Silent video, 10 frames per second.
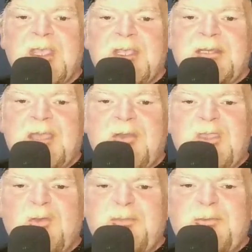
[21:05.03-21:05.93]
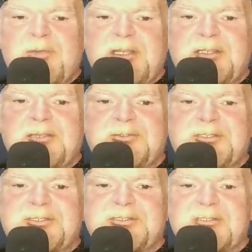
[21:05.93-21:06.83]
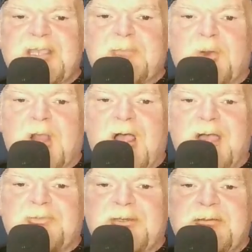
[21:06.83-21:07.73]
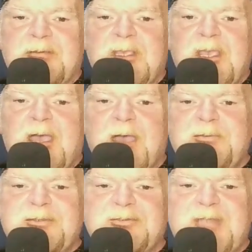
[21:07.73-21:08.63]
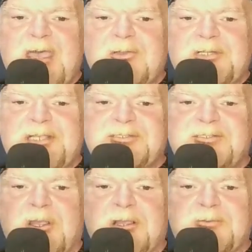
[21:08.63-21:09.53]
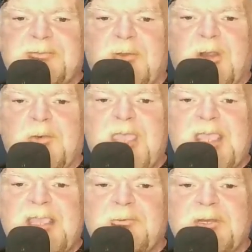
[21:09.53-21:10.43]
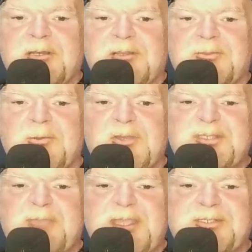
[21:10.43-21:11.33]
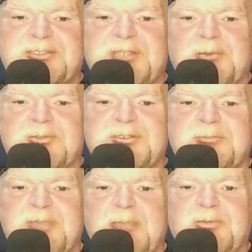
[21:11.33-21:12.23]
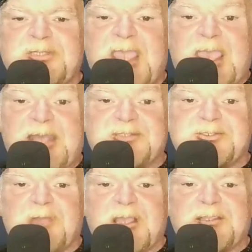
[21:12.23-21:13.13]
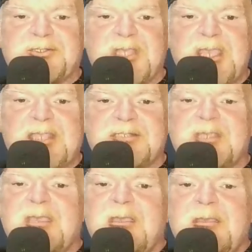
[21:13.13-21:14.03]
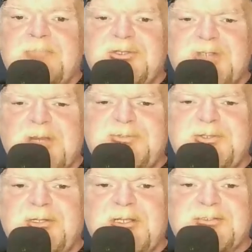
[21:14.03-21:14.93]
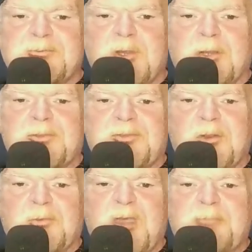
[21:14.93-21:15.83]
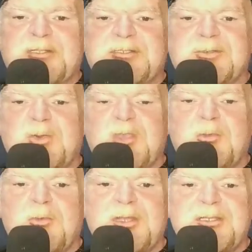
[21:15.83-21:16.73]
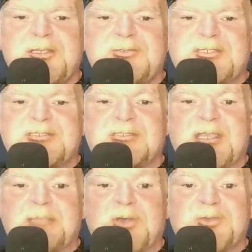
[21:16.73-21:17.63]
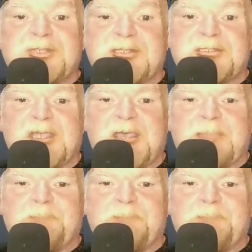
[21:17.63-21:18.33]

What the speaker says: Now he will be wanting to use his sling more often. Up until now, unless the target was far away, he wanted to throw his magic stones to be able to add his strike with giants. But Sharpshooter doesn't work with thrown weapons, so he will want to use his sling most of the time.